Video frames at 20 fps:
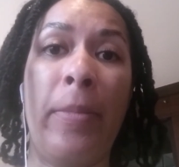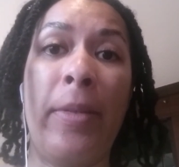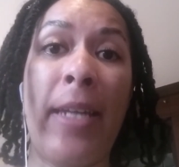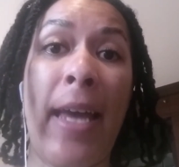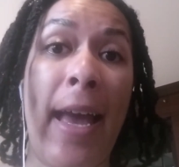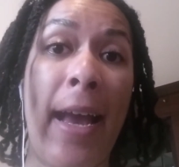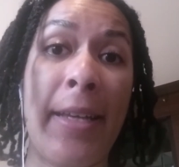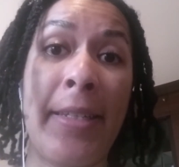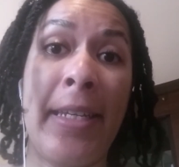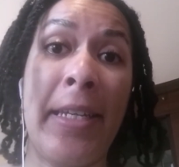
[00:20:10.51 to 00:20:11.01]

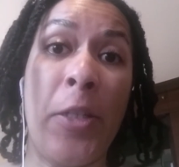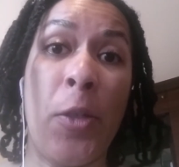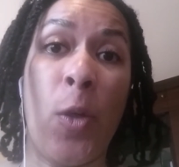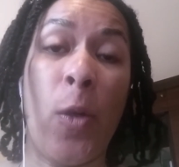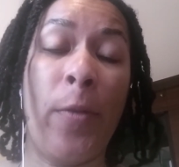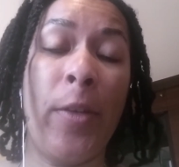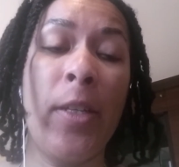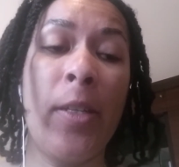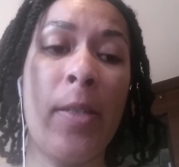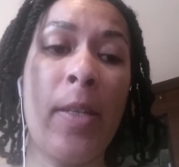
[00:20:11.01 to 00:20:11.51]
taxi
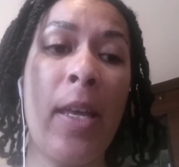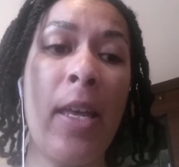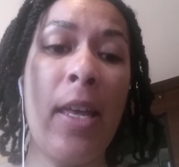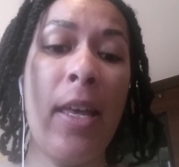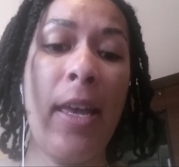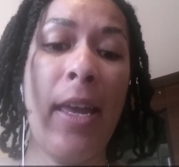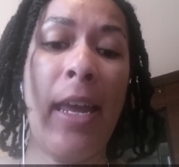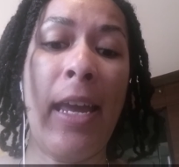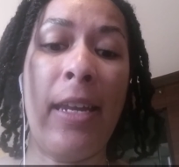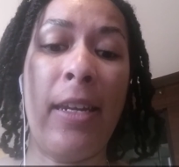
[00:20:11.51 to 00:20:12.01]
service,
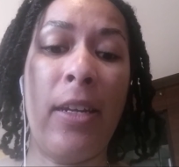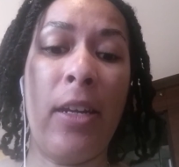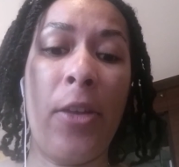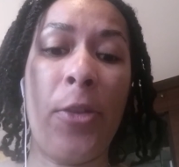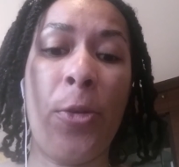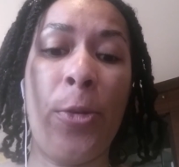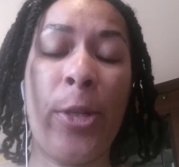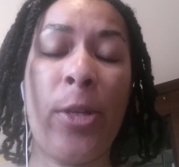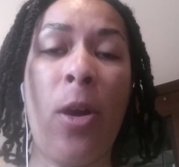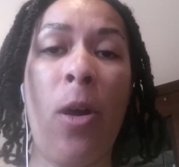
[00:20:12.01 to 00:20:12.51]
and
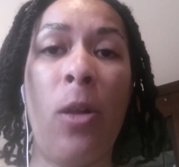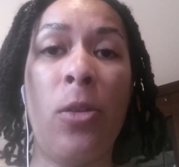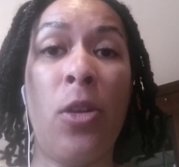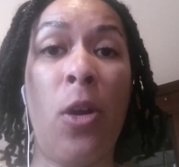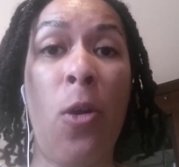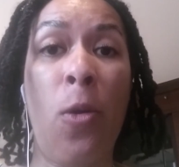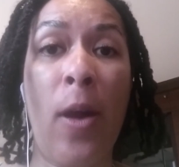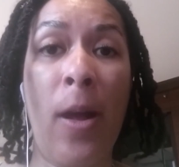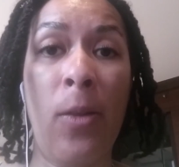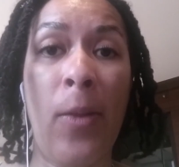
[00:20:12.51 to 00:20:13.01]
another is called
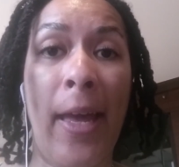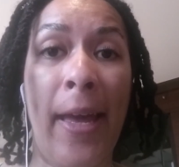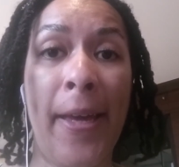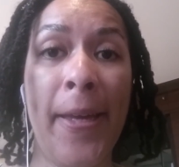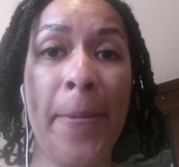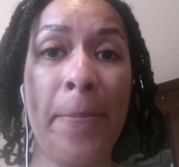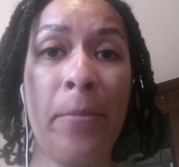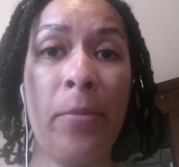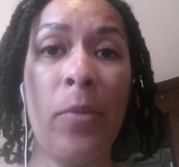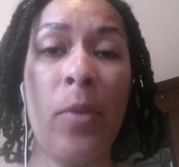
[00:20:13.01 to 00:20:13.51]

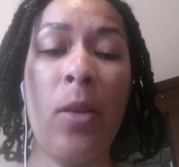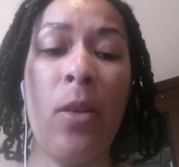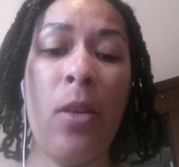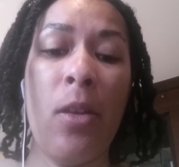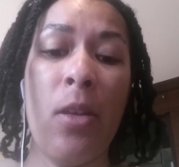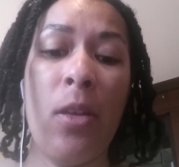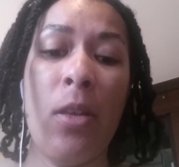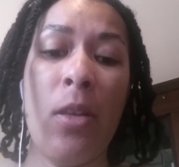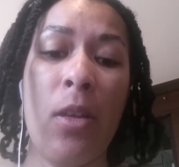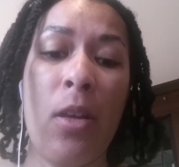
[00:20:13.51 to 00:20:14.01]
OLA.
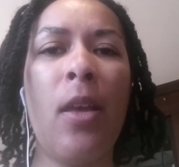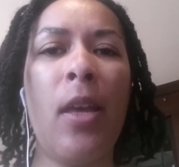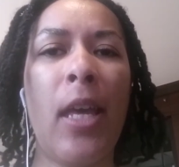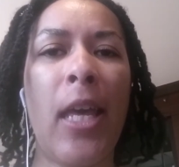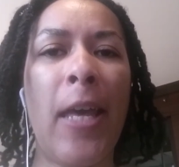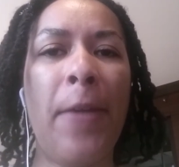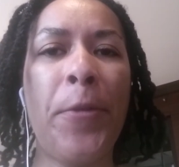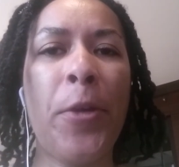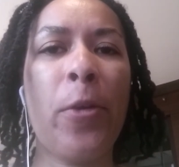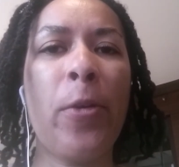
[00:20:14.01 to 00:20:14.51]

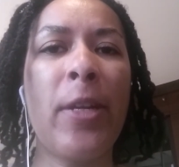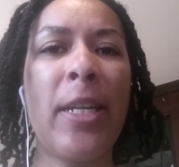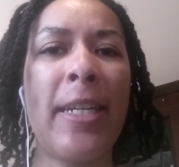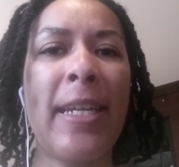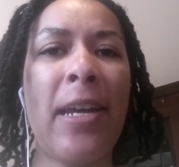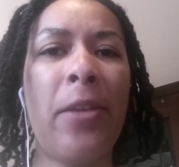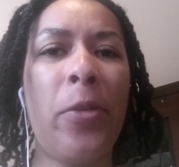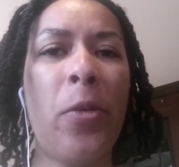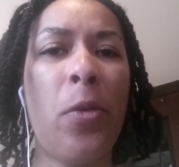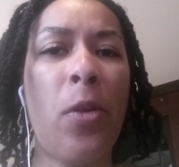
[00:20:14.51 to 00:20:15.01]
If you're going
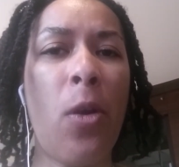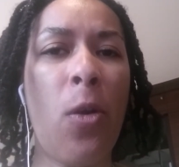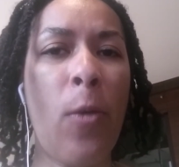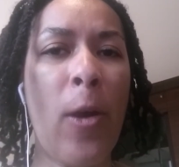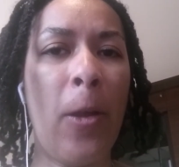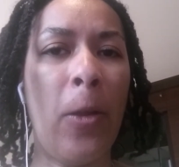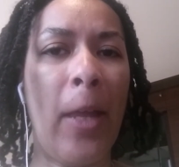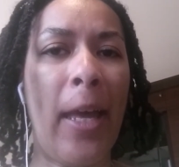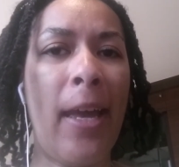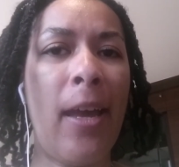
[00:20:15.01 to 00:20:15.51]
to download
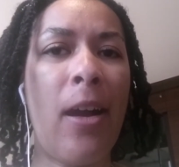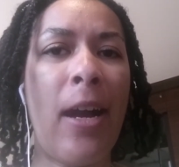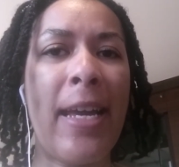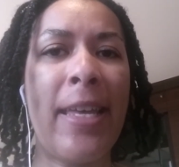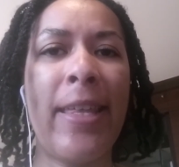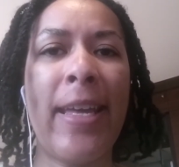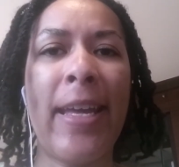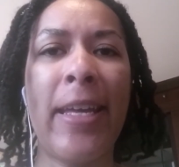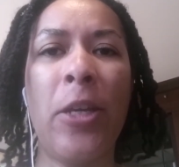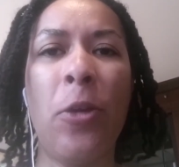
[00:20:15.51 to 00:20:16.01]
OLA,
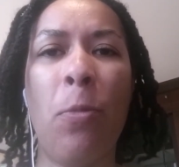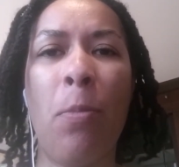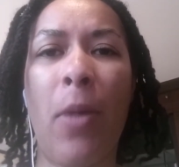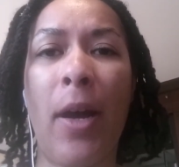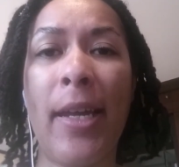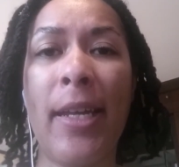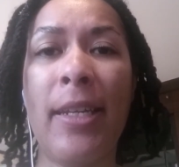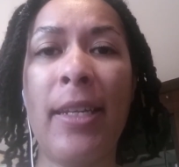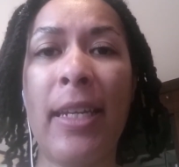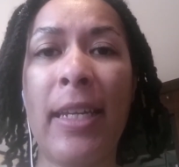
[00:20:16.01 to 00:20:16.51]
I think you
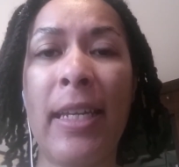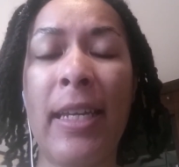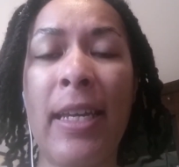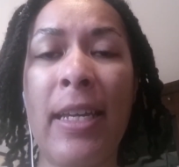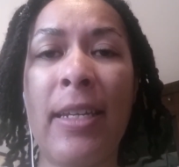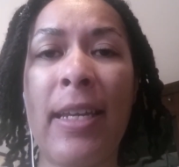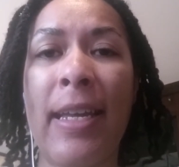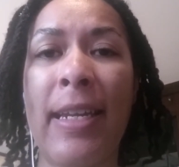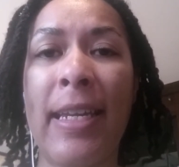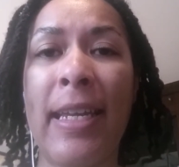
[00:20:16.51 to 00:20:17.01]
might
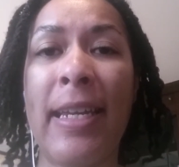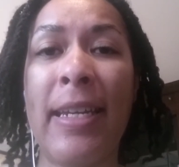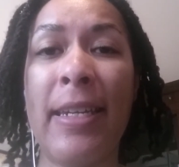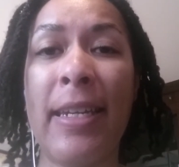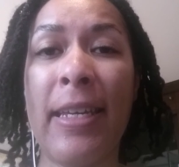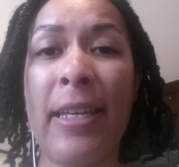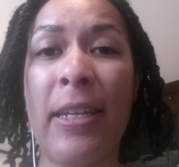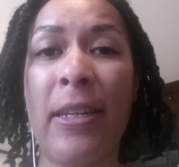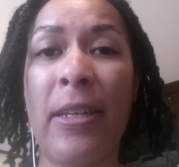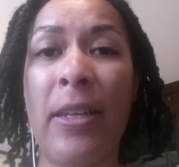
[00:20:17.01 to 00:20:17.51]
need an
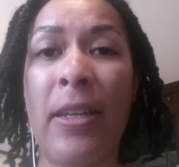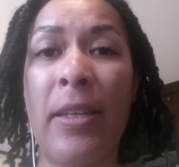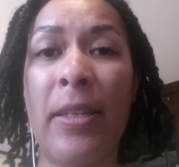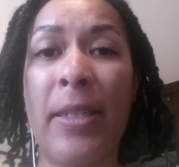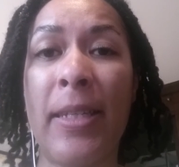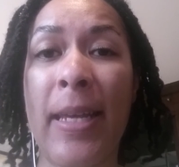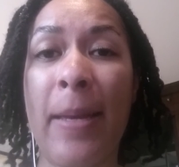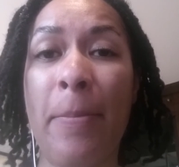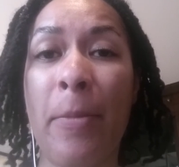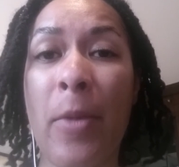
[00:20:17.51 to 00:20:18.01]
Indian
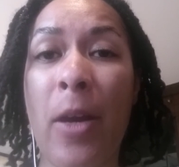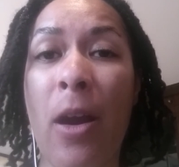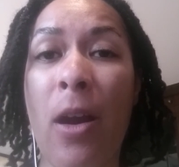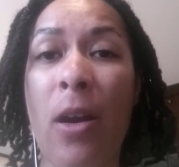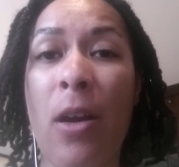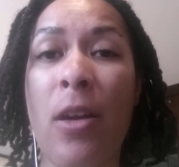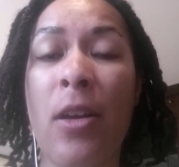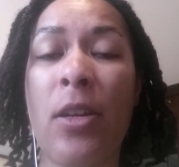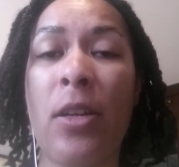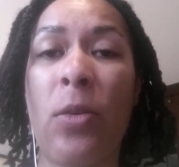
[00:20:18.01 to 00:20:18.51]
SIM
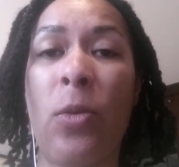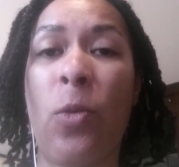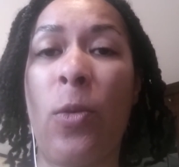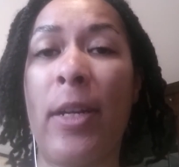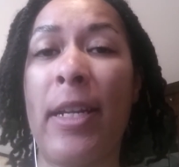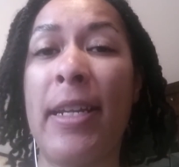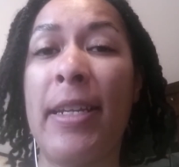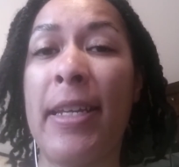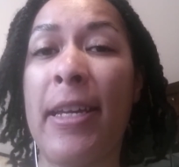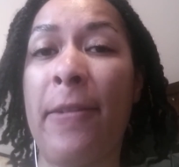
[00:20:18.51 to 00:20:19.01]
card or
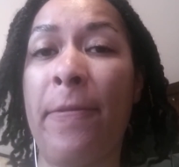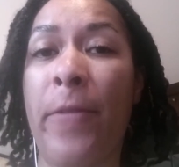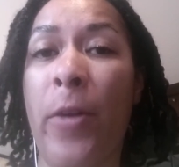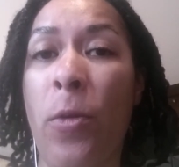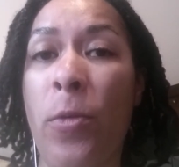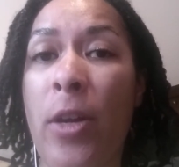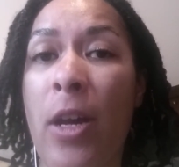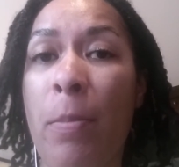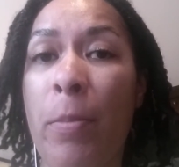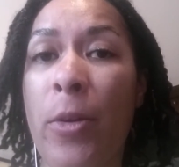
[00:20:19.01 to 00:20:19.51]
an Indian
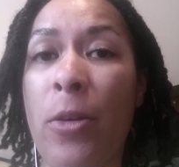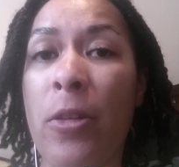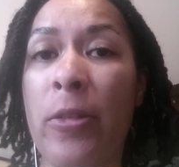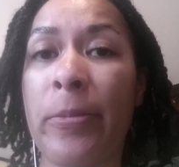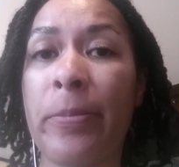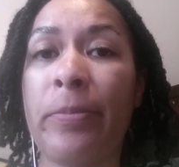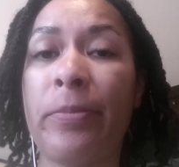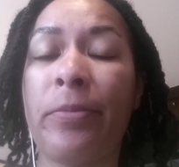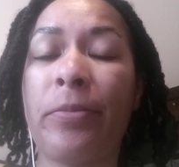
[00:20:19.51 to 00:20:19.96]
phone number.